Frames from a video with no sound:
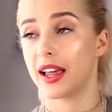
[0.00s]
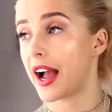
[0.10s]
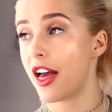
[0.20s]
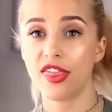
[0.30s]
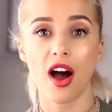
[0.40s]

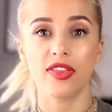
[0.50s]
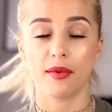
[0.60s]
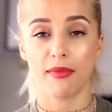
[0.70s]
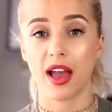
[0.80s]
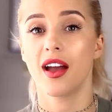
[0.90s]
Like, I thought
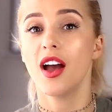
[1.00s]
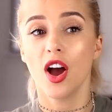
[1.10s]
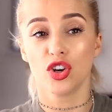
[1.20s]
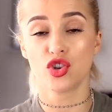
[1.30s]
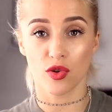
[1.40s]
that my
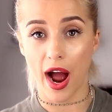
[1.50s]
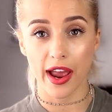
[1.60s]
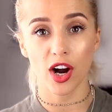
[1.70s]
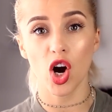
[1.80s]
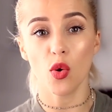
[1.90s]

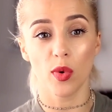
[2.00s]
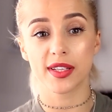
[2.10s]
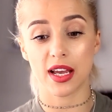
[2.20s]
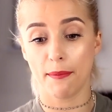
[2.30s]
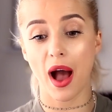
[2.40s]
dryer
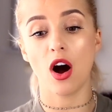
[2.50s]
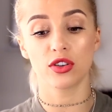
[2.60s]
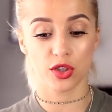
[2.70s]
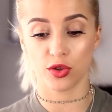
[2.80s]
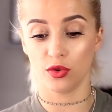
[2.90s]
was
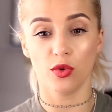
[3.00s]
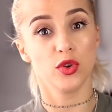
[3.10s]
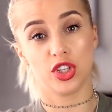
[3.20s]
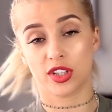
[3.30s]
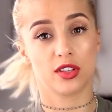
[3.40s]
about to
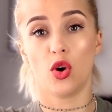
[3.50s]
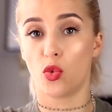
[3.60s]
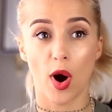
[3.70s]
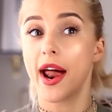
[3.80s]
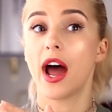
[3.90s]
just
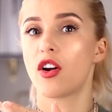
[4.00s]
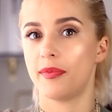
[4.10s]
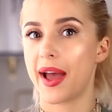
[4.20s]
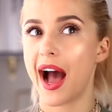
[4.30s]
run out of my